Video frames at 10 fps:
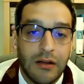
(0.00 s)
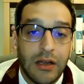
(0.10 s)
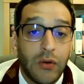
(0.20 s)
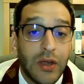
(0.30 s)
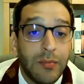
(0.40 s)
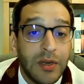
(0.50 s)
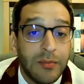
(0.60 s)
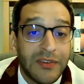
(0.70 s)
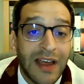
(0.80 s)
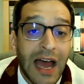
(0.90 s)
Elohim
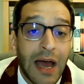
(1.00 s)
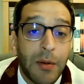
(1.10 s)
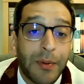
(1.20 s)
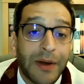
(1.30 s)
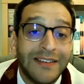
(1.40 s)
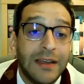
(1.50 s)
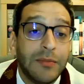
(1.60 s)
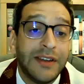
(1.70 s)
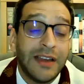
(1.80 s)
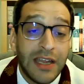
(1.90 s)
nimtza bepratim
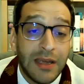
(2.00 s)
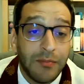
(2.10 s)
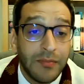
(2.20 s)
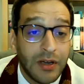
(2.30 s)
ktanim.